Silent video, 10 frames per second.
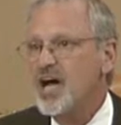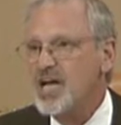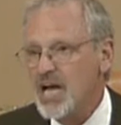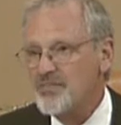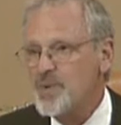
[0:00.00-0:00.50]

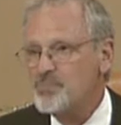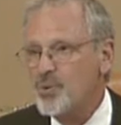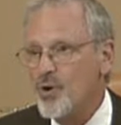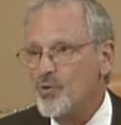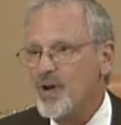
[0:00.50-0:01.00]
a government
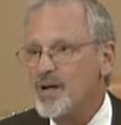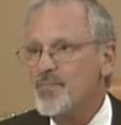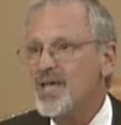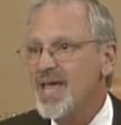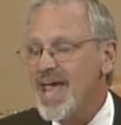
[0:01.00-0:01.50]

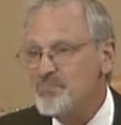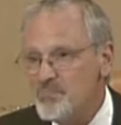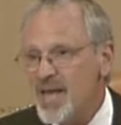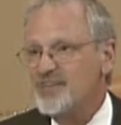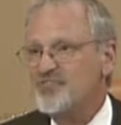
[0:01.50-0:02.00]
program
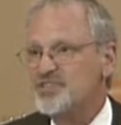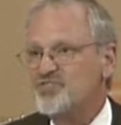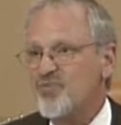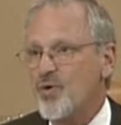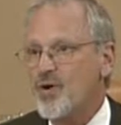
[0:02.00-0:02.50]
and
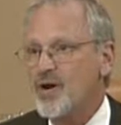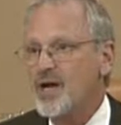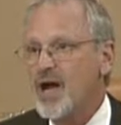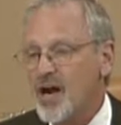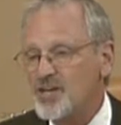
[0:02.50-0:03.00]
benefits for
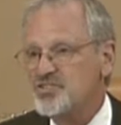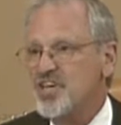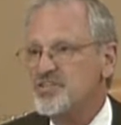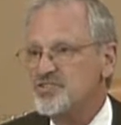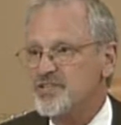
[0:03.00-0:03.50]
our
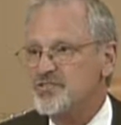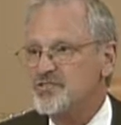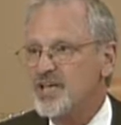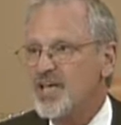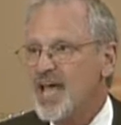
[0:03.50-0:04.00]
citizens,